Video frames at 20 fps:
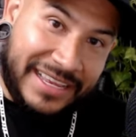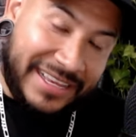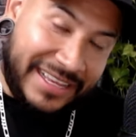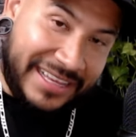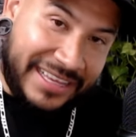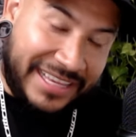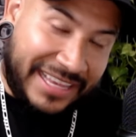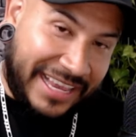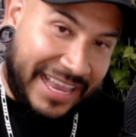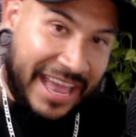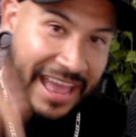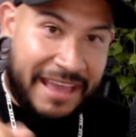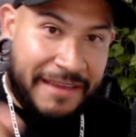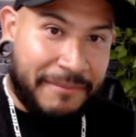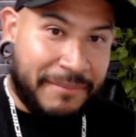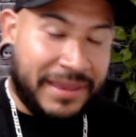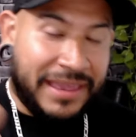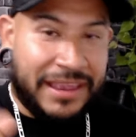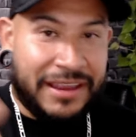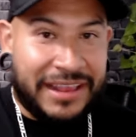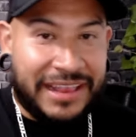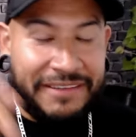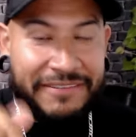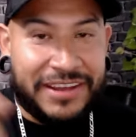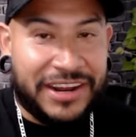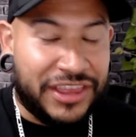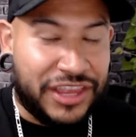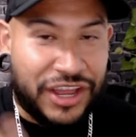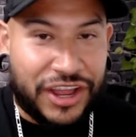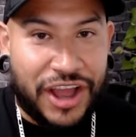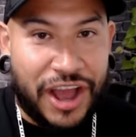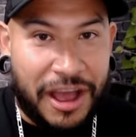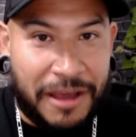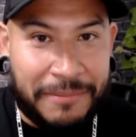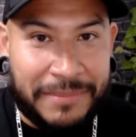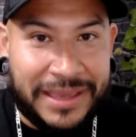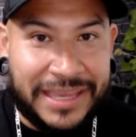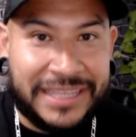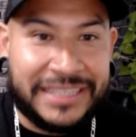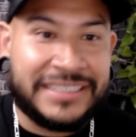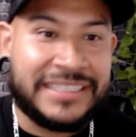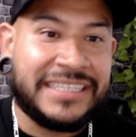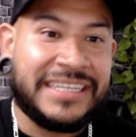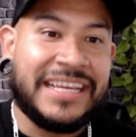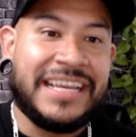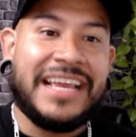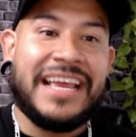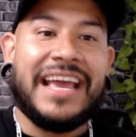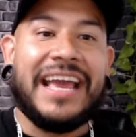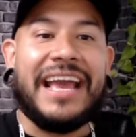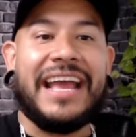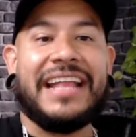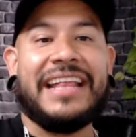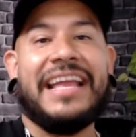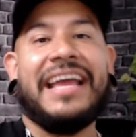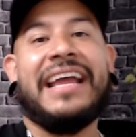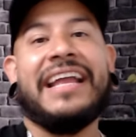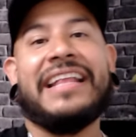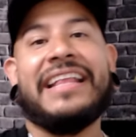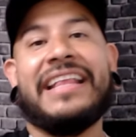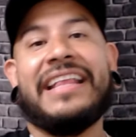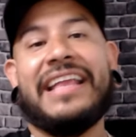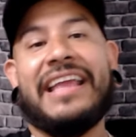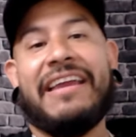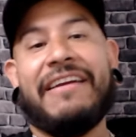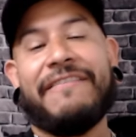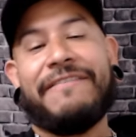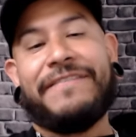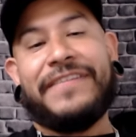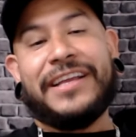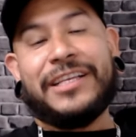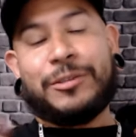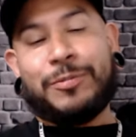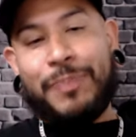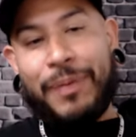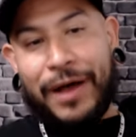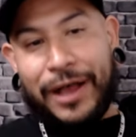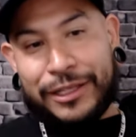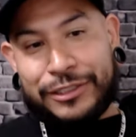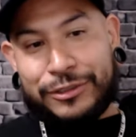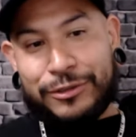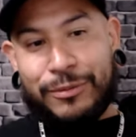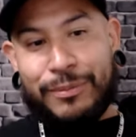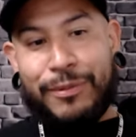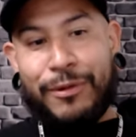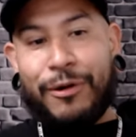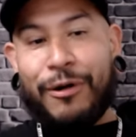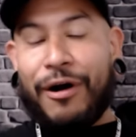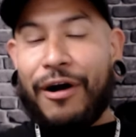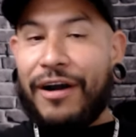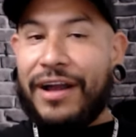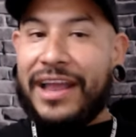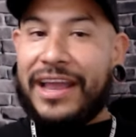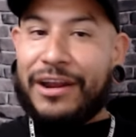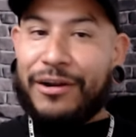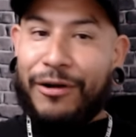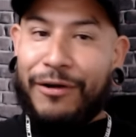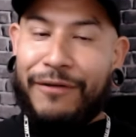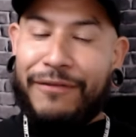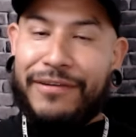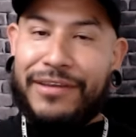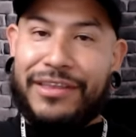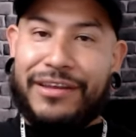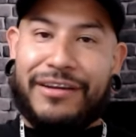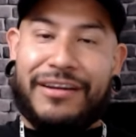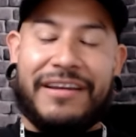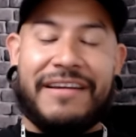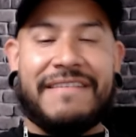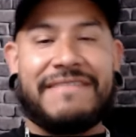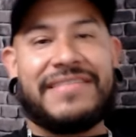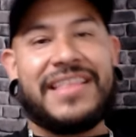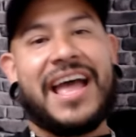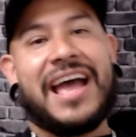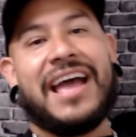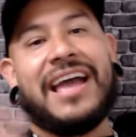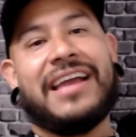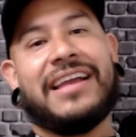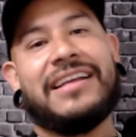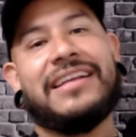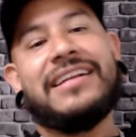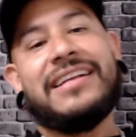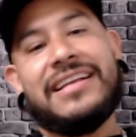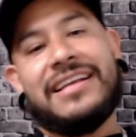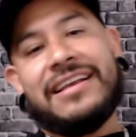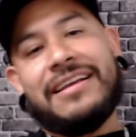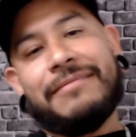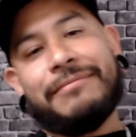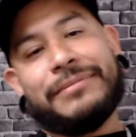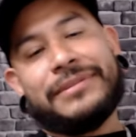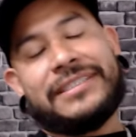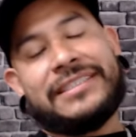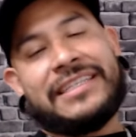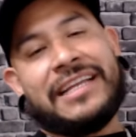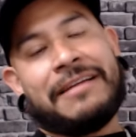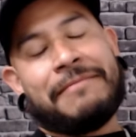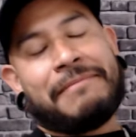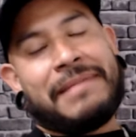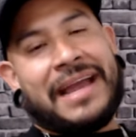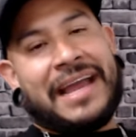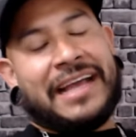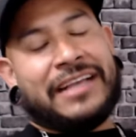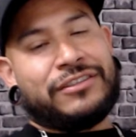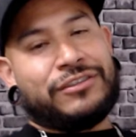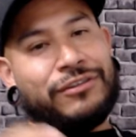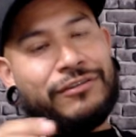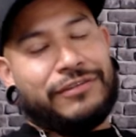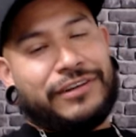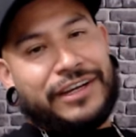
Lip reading: DM me, leave it in the comments. And then if it's possible, I'll head over there. If not, I'm gonna stick my ass over